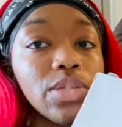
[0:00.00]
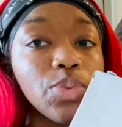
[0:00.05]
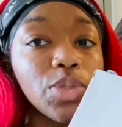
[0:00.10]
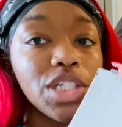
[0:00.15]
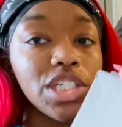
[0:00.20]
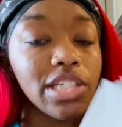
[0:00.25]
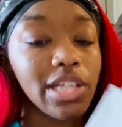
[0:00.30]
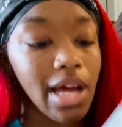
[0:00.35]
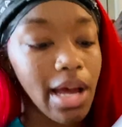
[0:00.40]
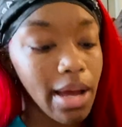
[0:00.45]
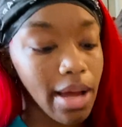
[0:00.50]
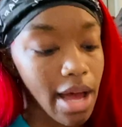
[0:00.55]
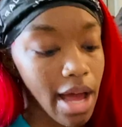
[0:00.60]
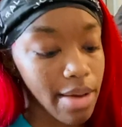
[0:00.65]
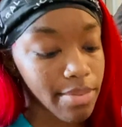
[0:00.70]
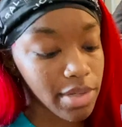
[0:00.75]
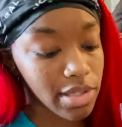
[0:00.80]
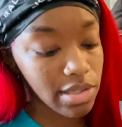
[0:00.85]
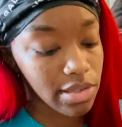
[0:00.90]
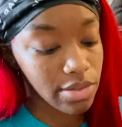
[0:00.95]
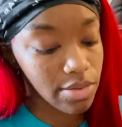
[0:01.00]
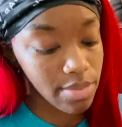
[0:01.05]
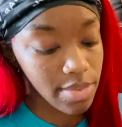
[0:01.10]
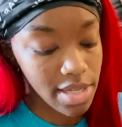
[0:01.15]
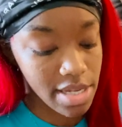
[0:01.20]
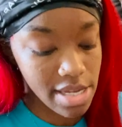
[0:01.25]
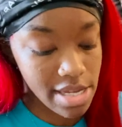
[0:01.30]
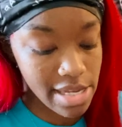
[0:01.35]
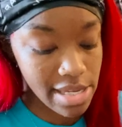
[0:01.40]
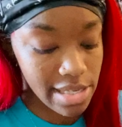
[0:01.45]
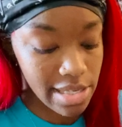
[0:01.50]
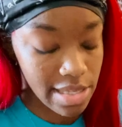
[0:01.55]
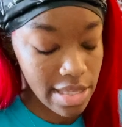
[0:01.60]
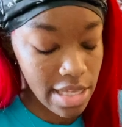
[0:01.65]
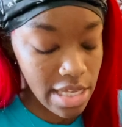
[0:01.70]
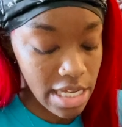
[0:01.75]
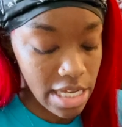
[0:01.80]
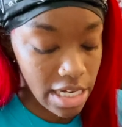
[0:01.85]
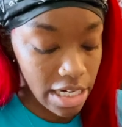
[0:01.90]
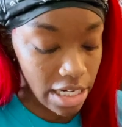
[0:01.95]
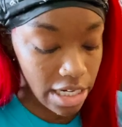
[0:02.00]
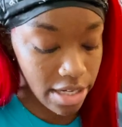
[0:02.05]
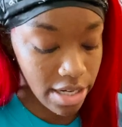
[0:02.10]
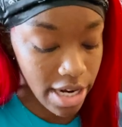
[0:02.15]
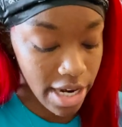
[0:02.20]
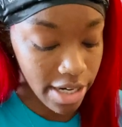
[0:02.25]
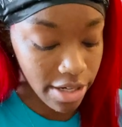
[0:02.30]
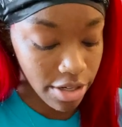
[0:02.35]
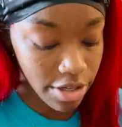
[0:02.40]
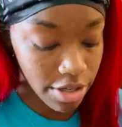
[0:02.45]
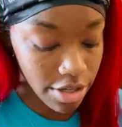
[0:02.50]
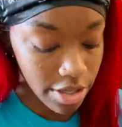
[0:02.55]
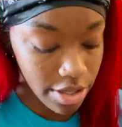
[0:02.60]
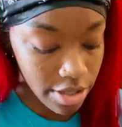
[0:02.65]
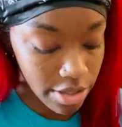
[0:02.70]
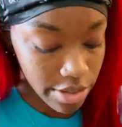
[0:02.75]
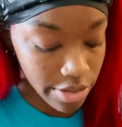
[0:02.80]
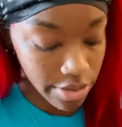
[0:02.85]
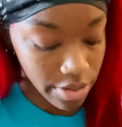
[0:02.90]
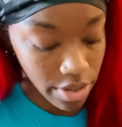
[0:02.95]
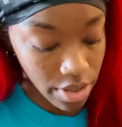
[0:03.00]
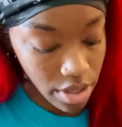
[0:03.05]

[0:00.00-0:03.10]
which is I'm assuming is the connector,